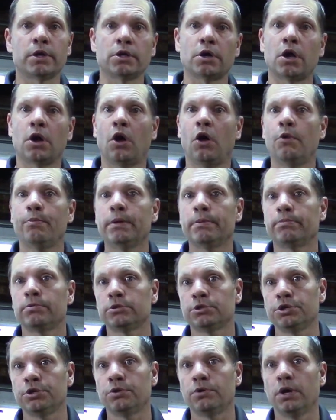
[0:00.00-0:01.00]
not all people
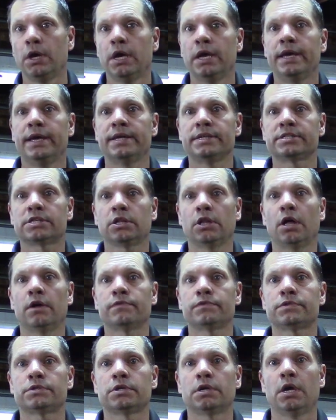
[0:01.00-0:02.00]
do, is
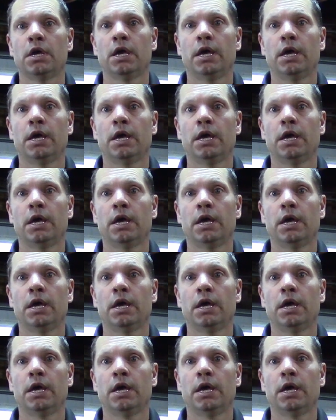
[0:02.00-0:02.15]
gloves.